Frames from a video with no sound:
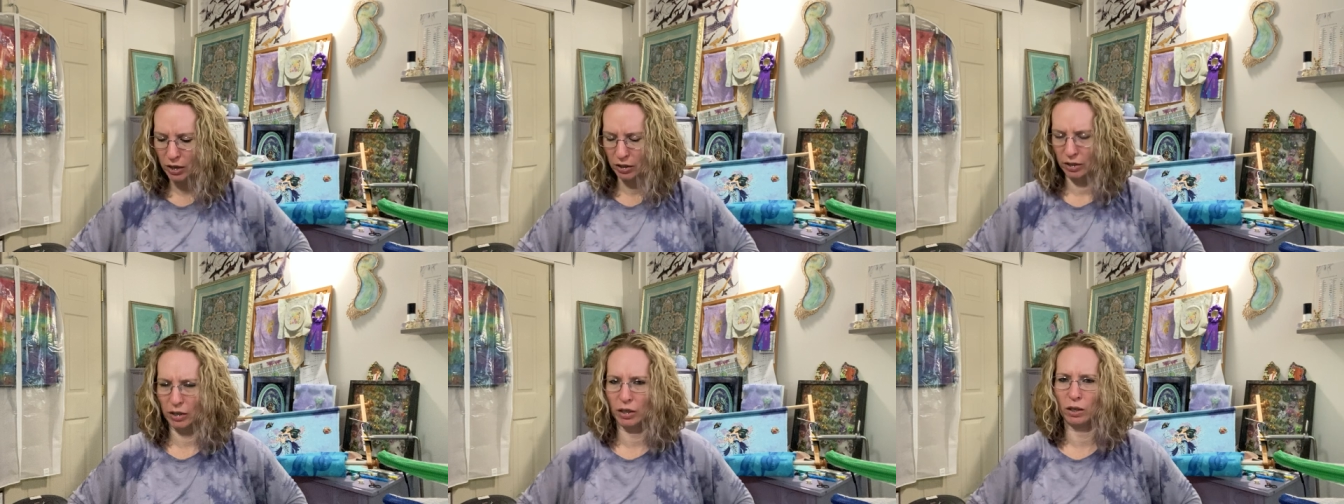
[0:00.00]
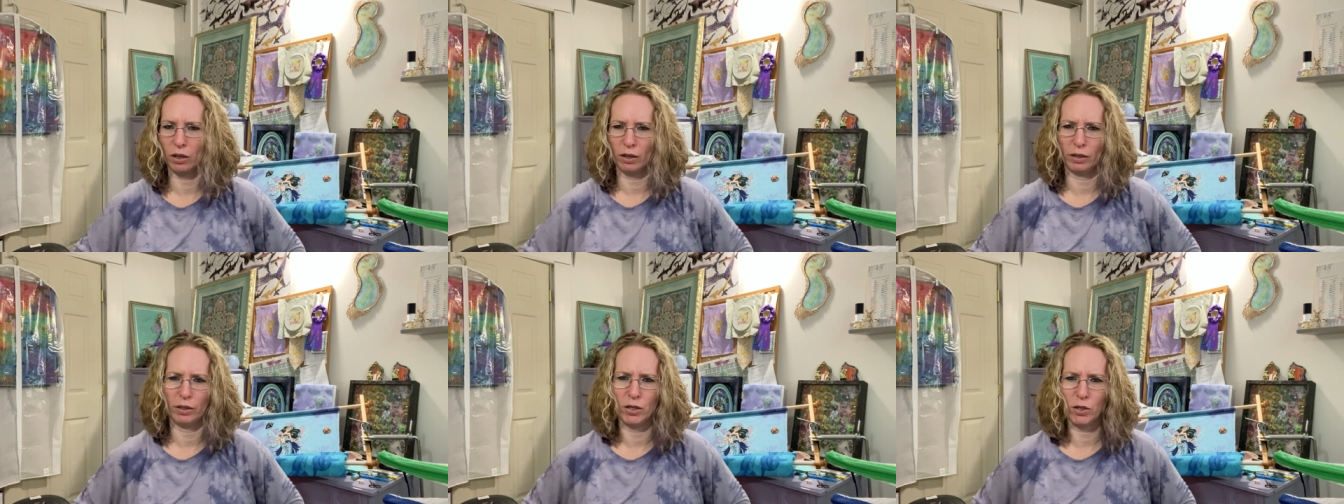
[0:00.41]
Then I got
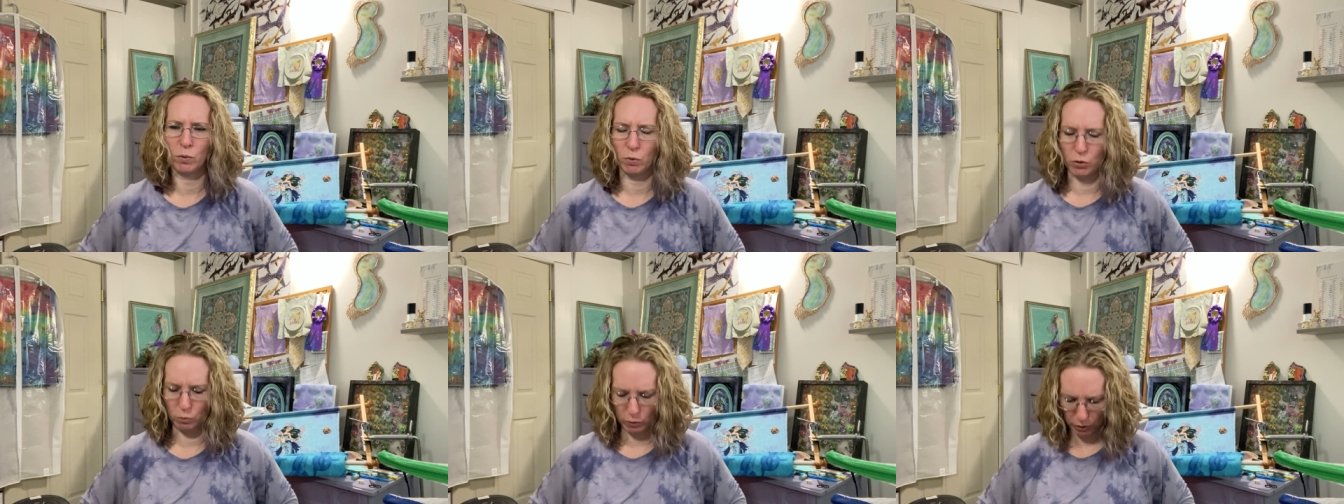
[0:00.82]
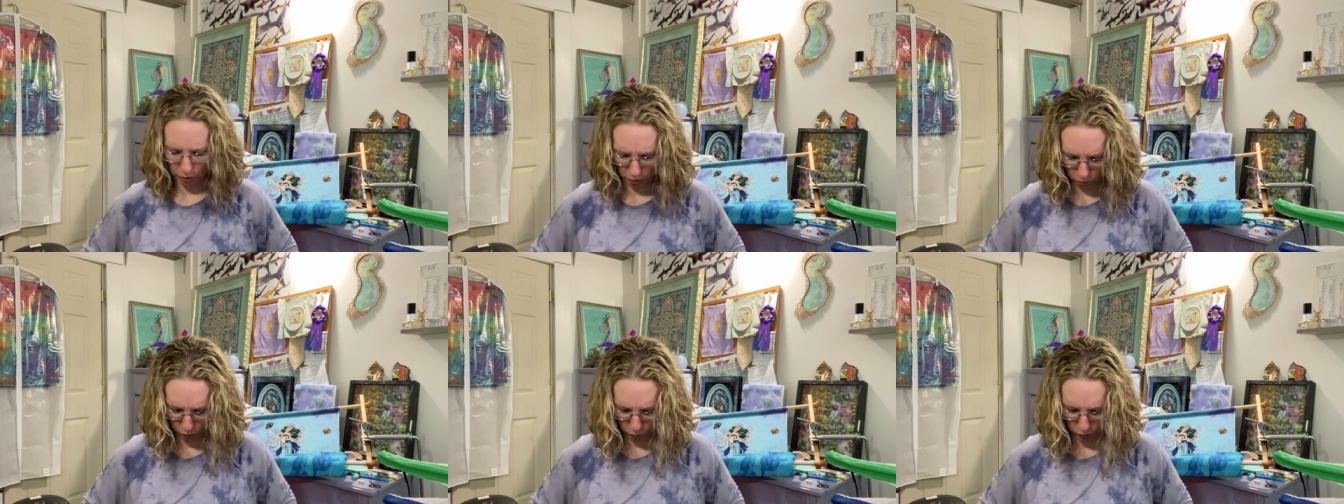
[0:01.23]
on this and was doing
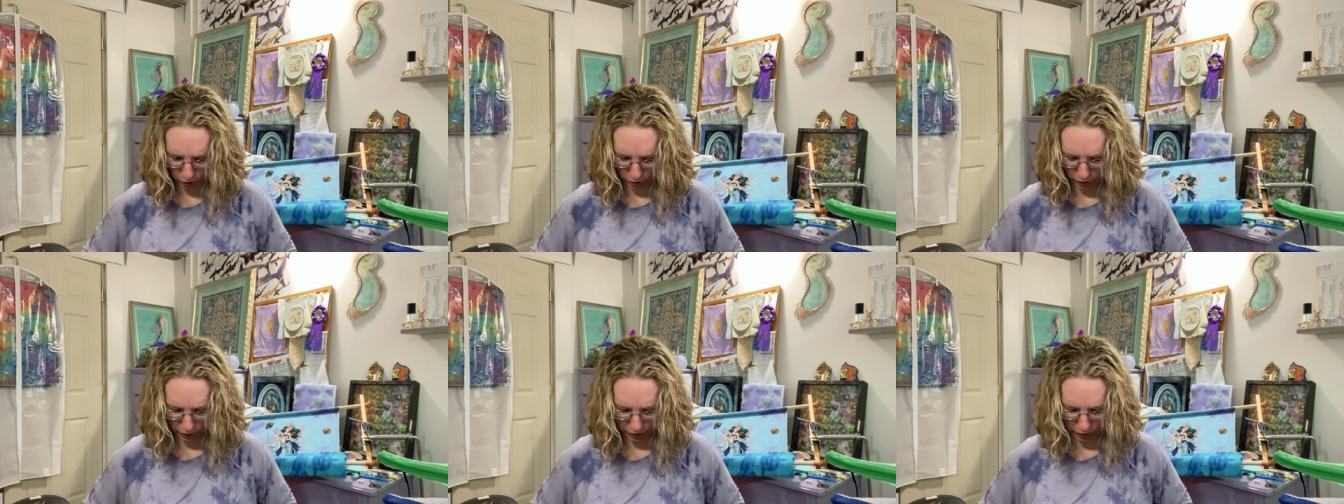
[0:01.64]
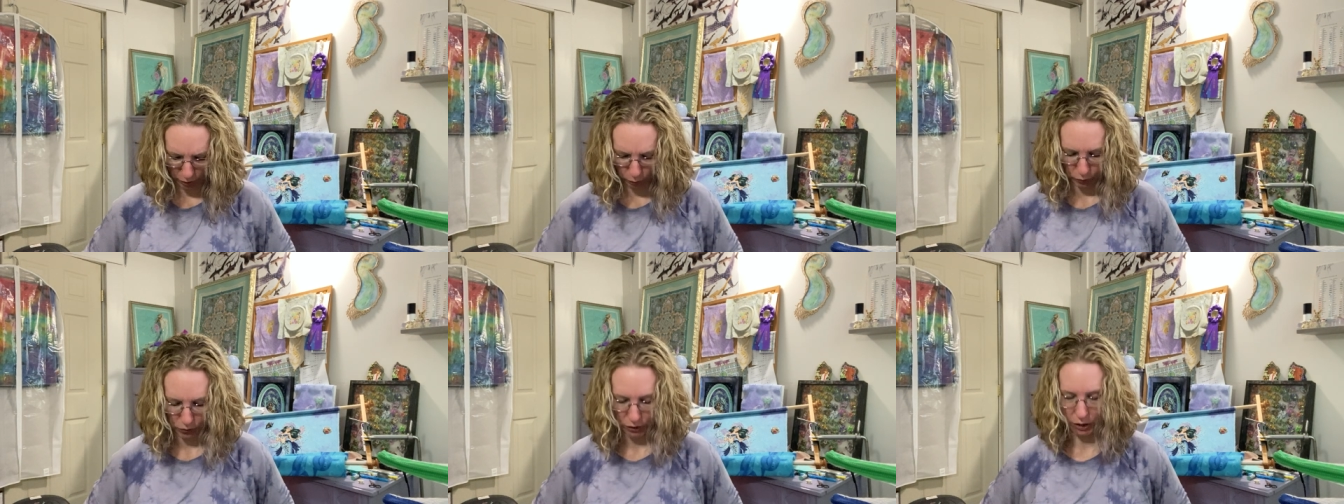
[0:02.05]
over one and I
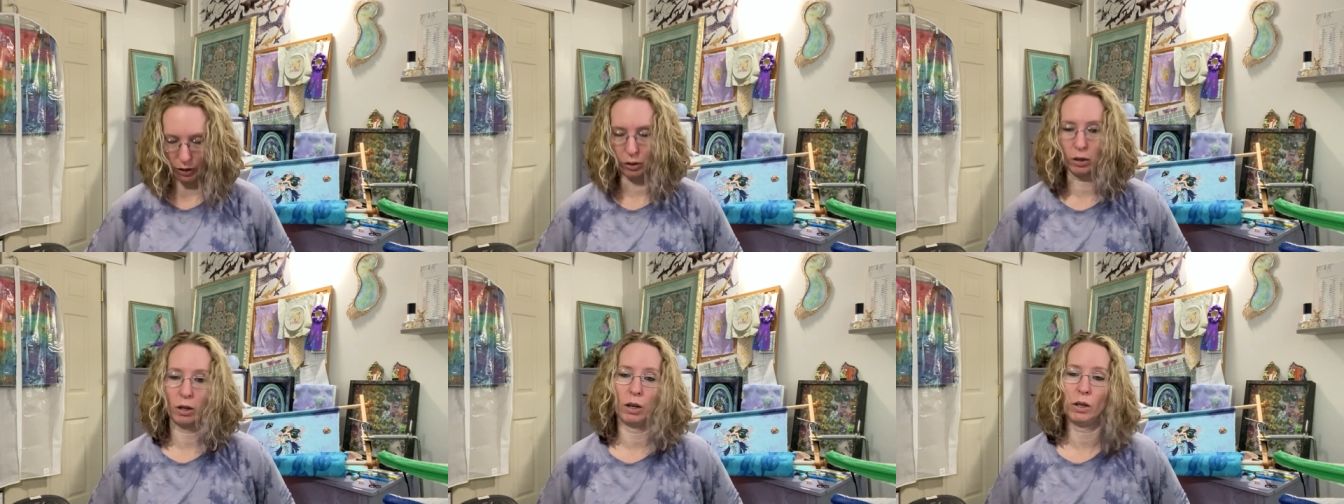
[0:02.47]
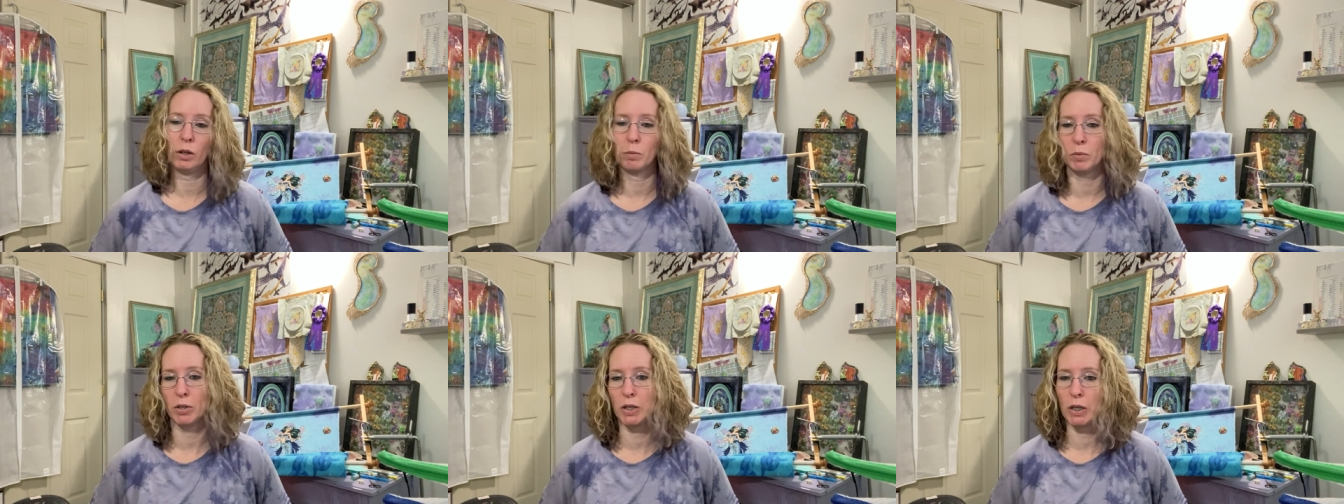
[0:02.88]
was like, I
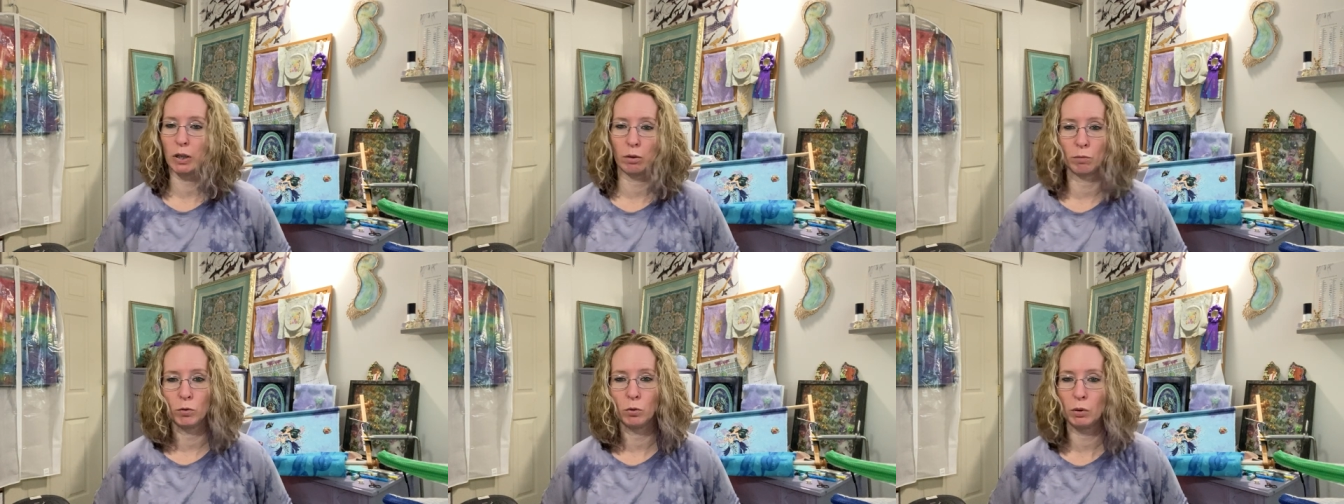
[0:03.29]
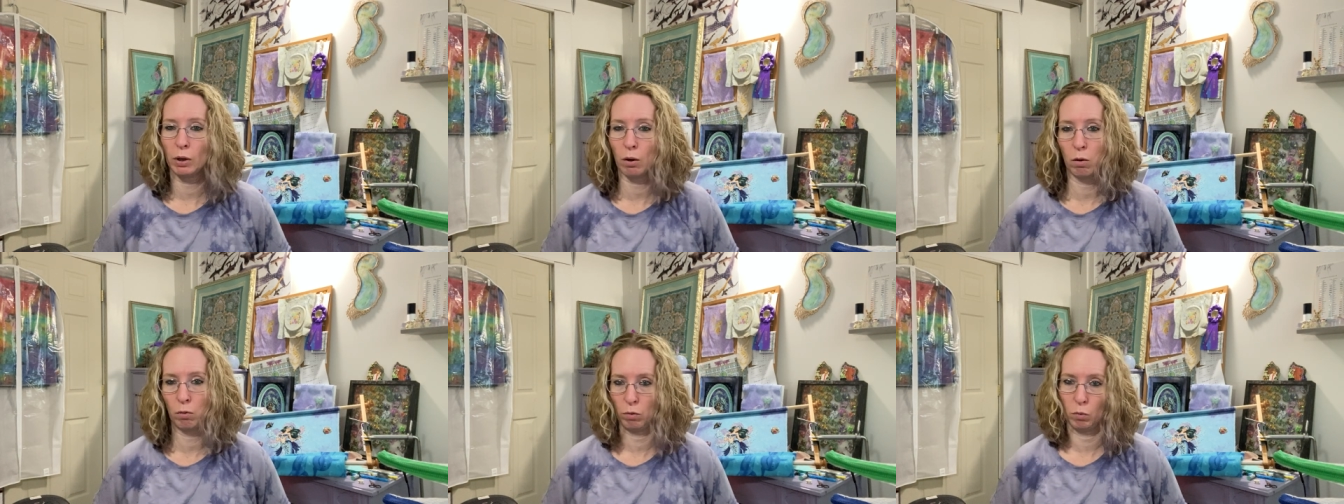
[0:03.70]
am sick of doing
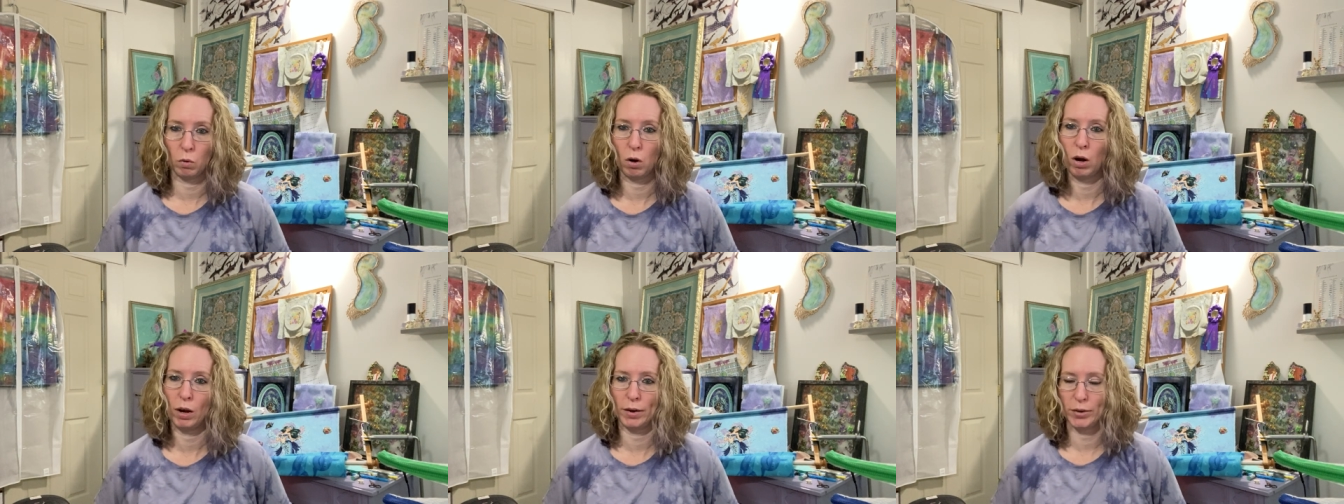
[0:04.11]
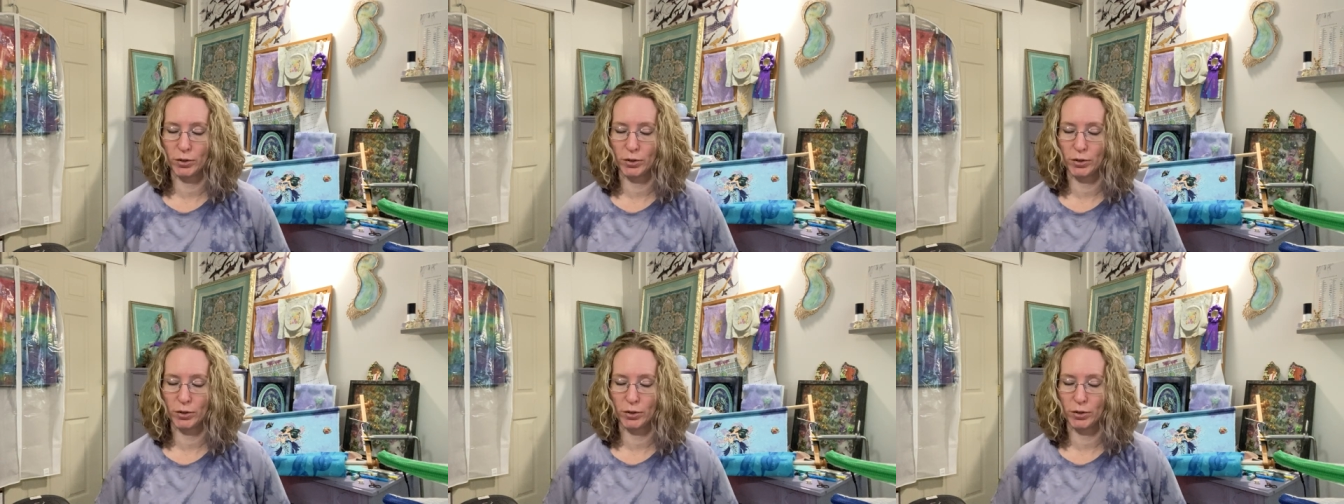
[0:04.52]
over one.